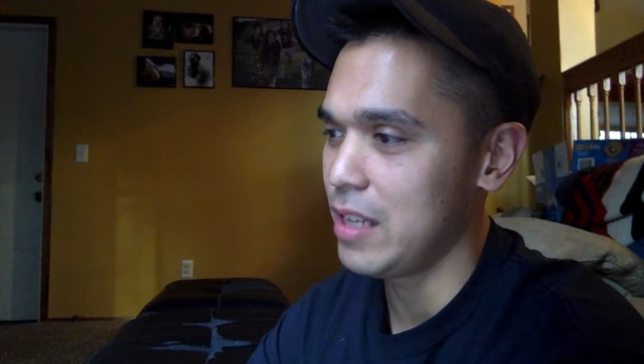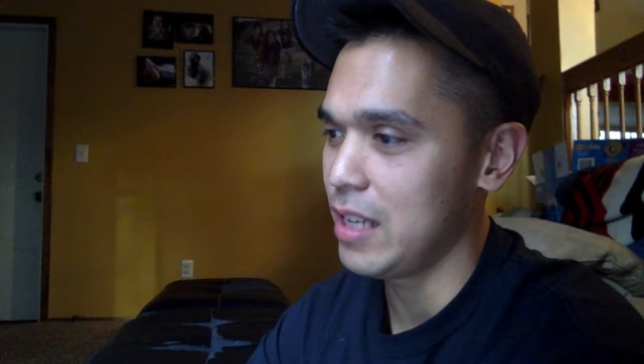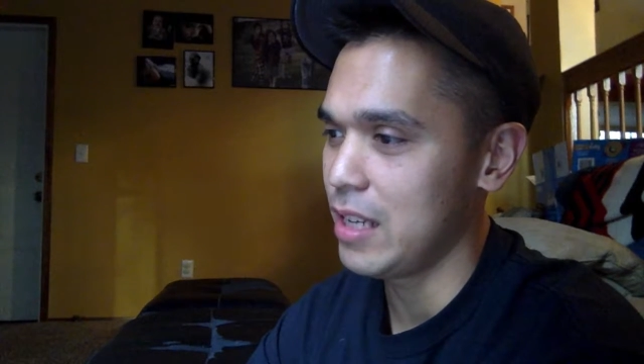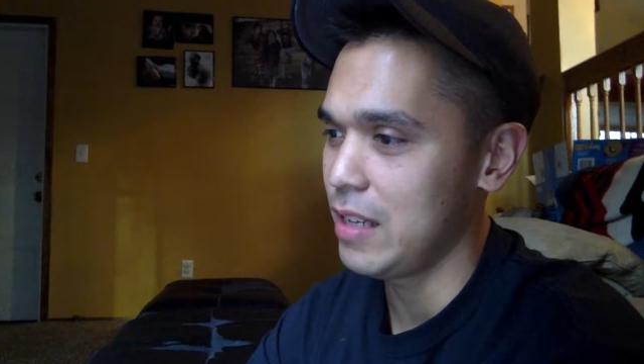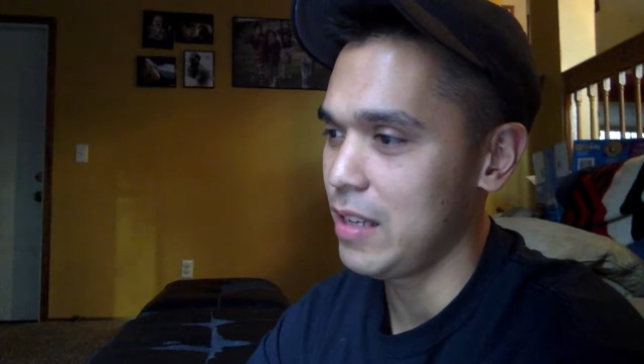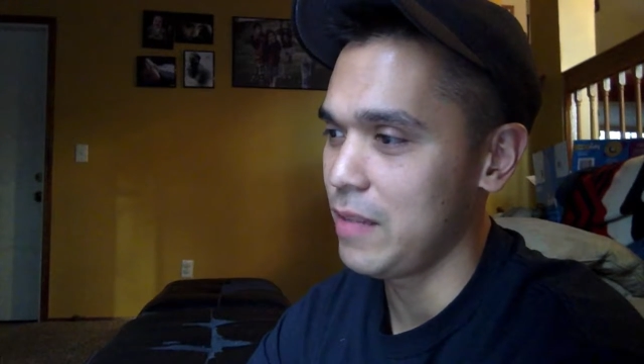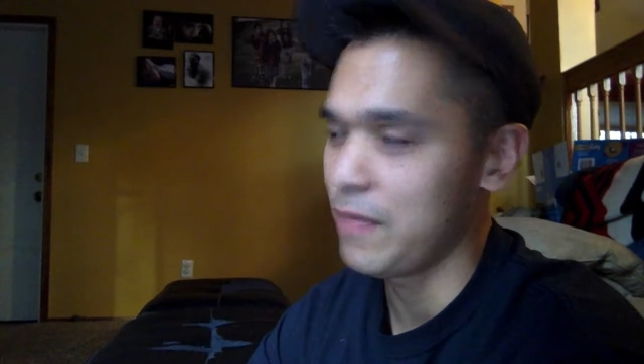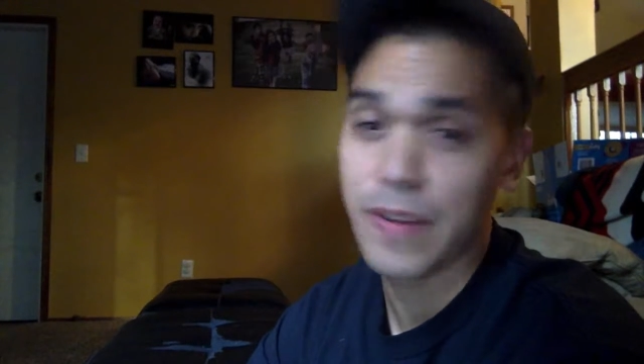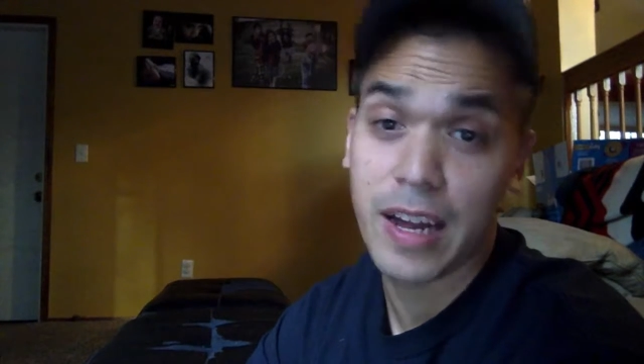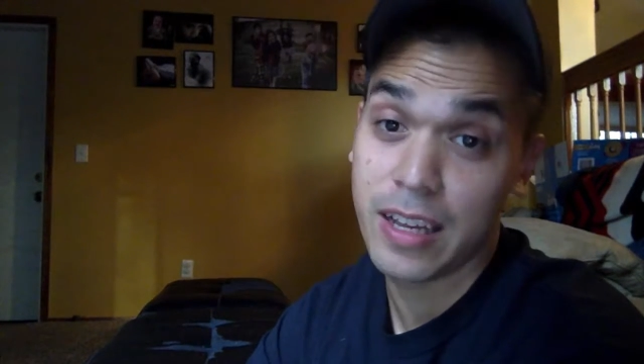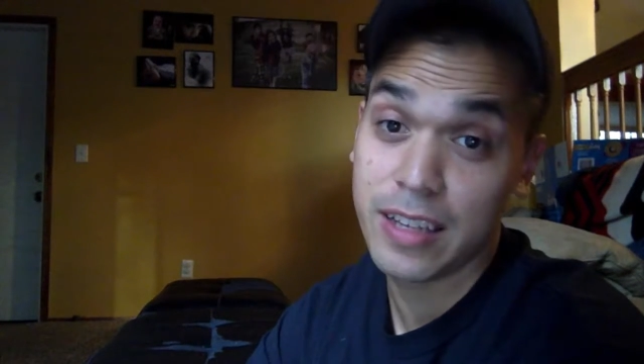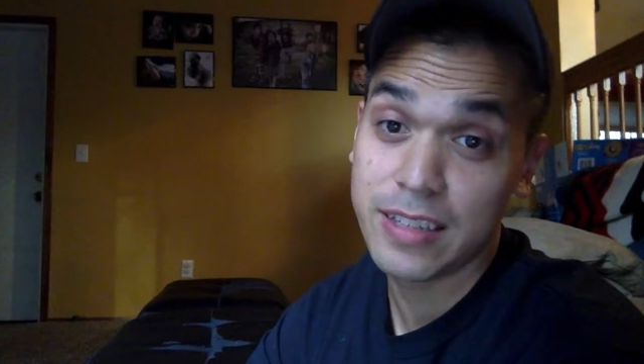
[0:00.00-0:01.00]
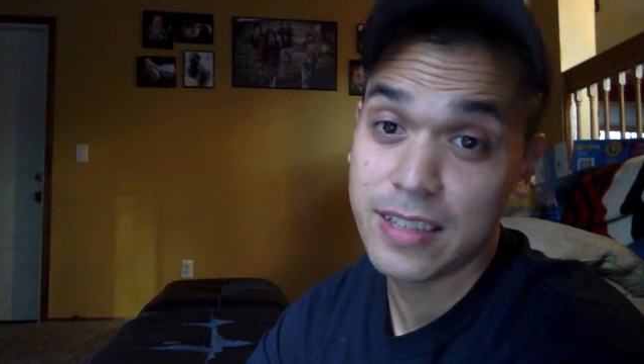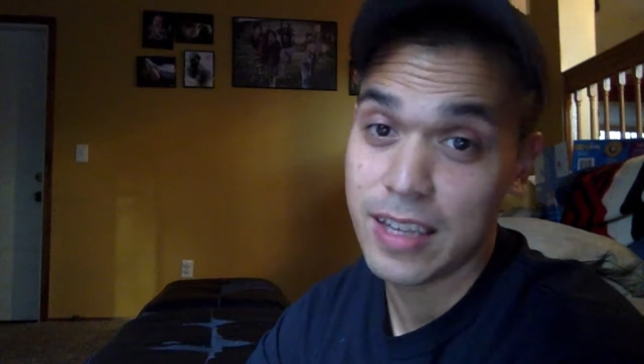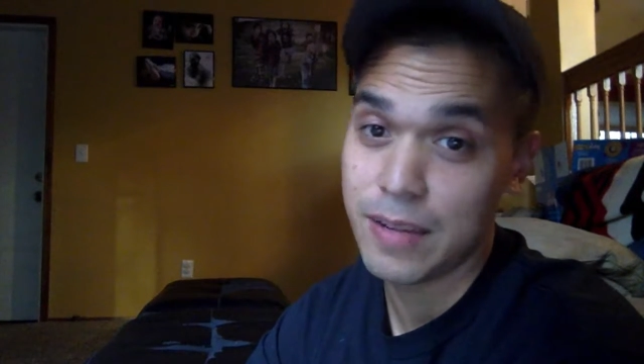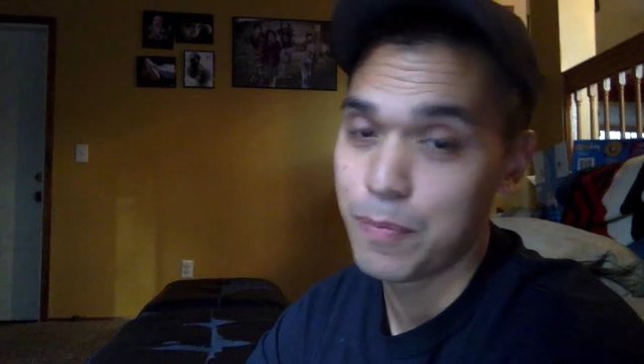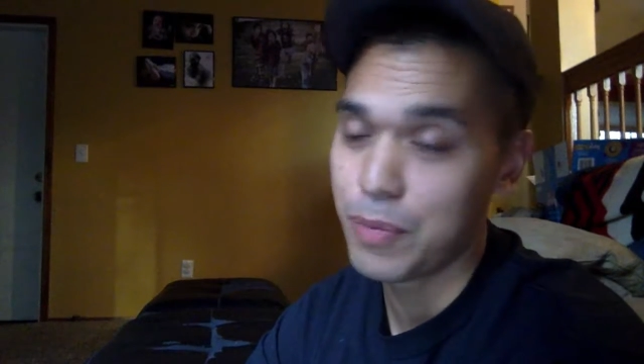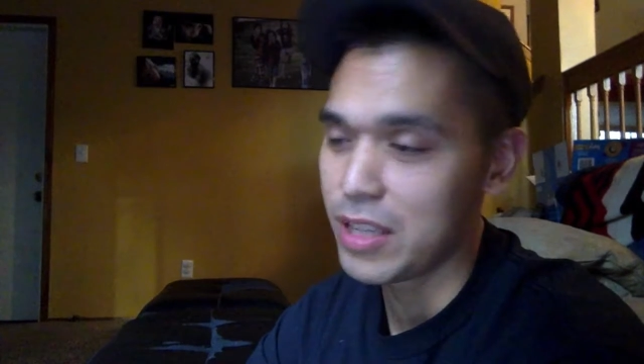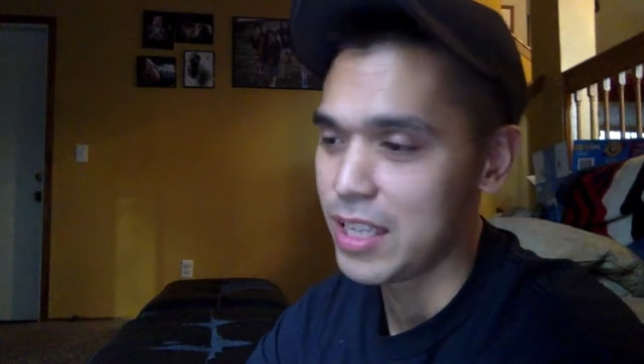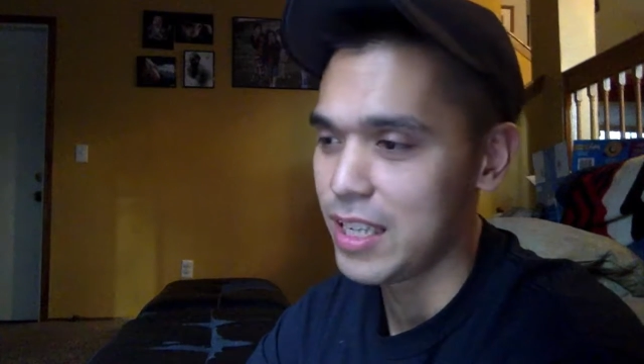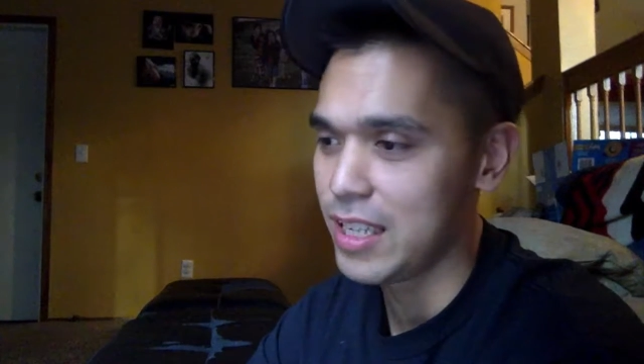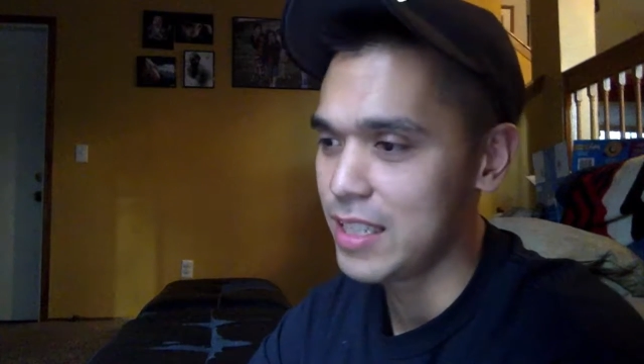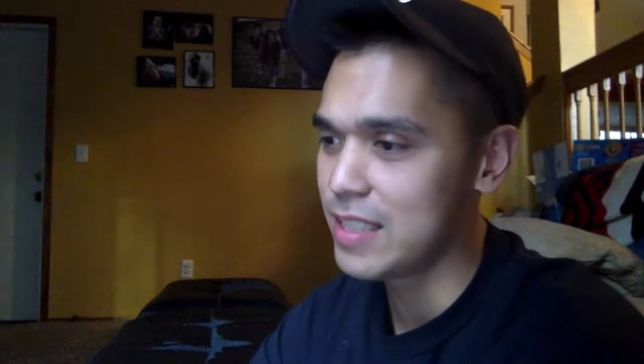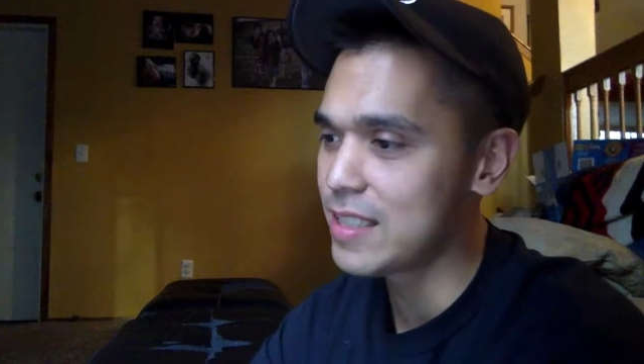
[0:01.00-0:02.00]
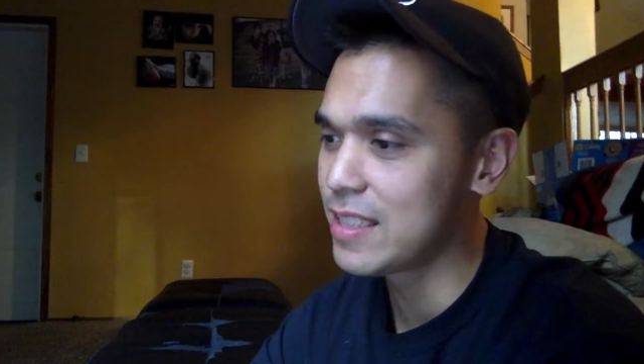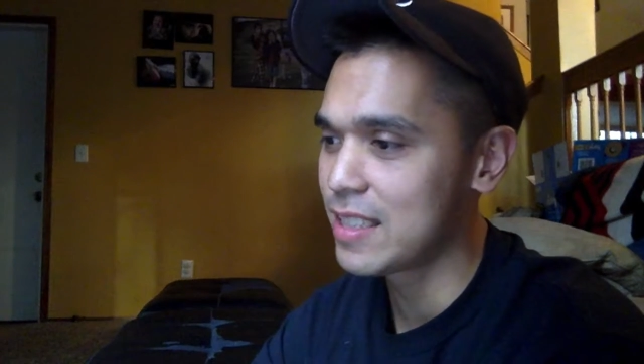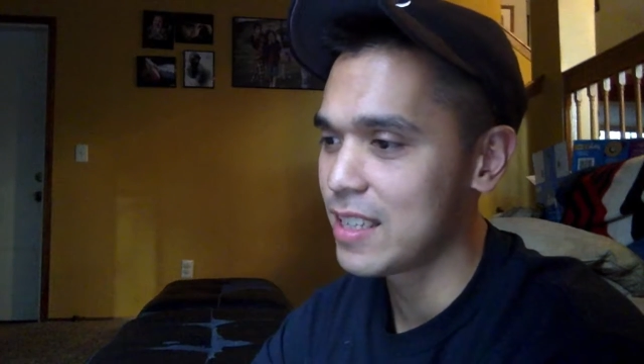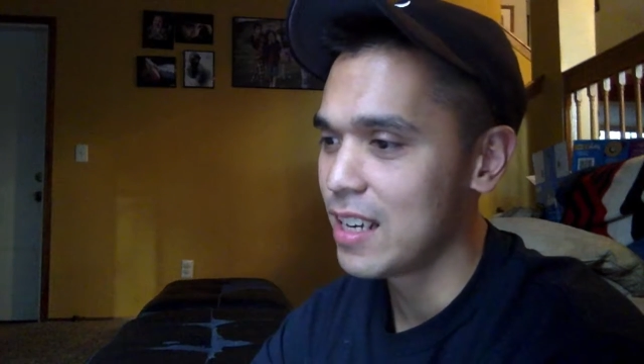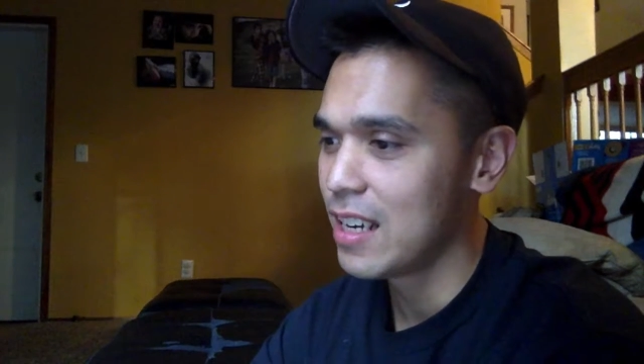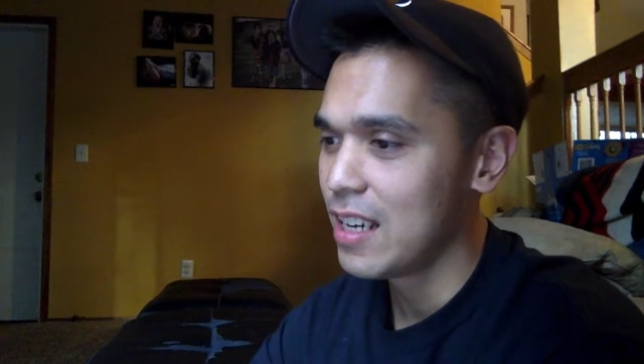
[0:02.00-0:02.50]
and he finally said, please,